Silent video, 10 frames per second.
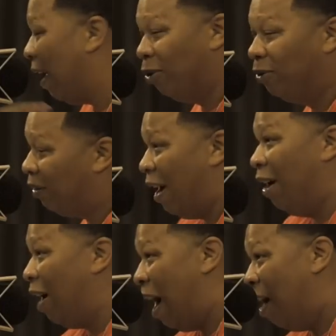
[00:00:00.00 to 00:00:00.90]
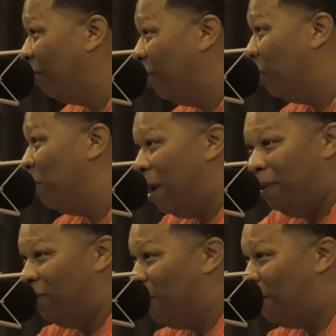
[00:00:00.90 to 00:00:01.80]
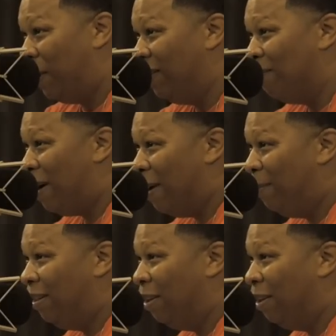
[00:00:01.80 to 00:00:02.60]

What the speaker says: I don't know. Maybe your opinion might be